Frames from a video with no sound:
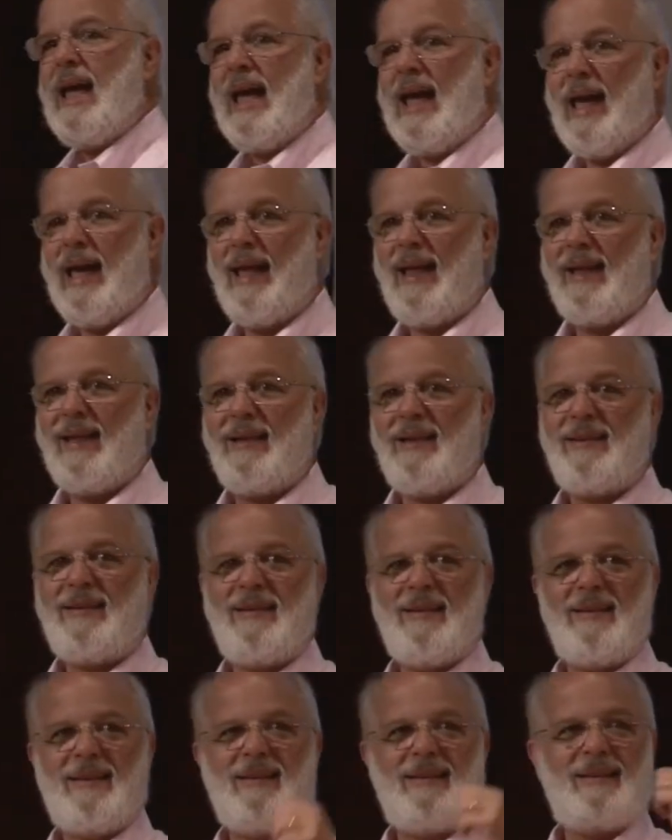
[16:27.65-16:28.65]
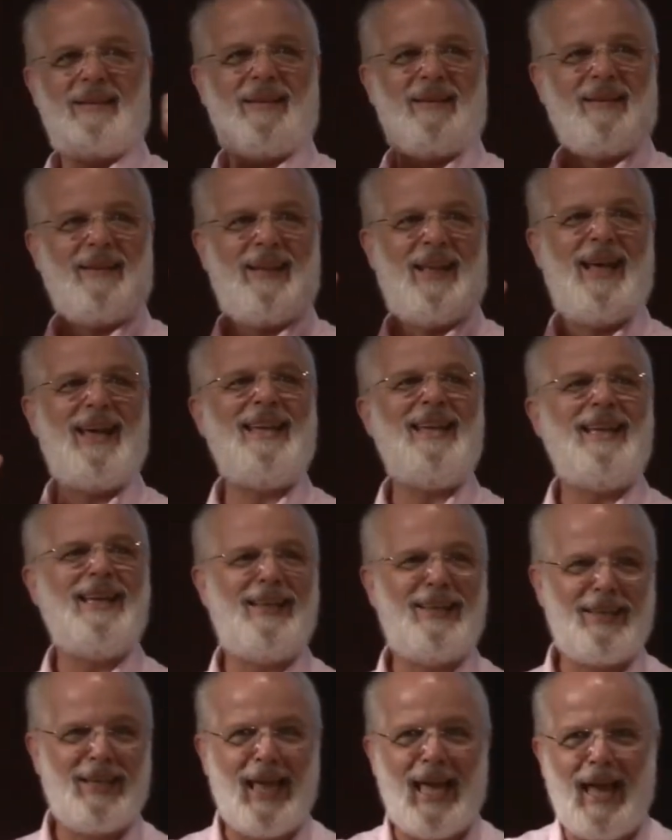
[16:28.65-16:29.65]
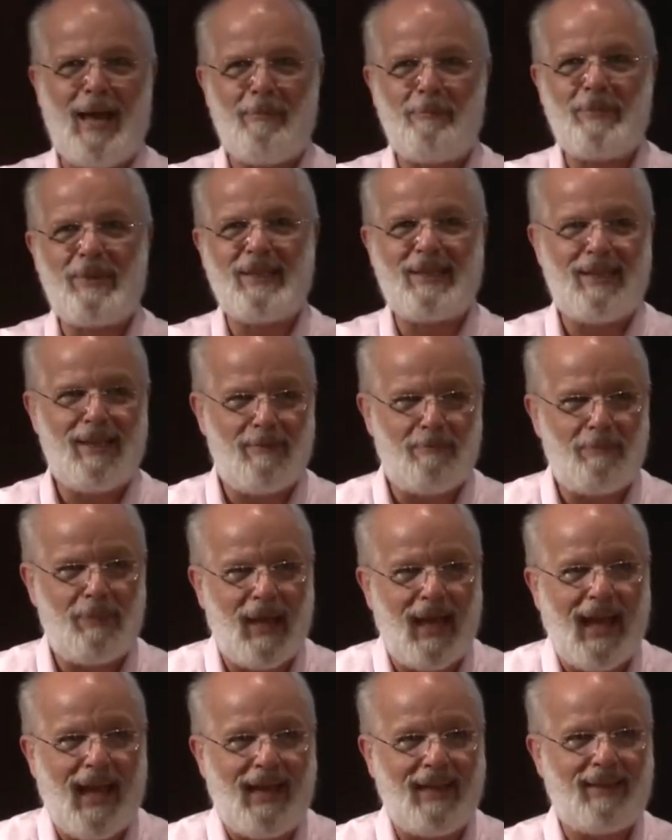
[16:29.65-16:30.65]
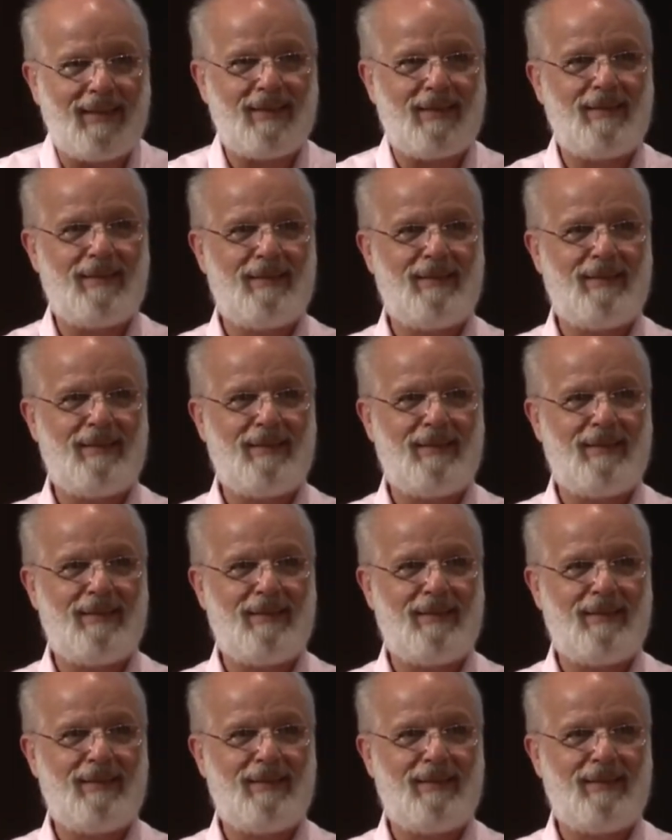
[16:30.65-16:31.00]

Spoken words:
and lighting a lamp to come back.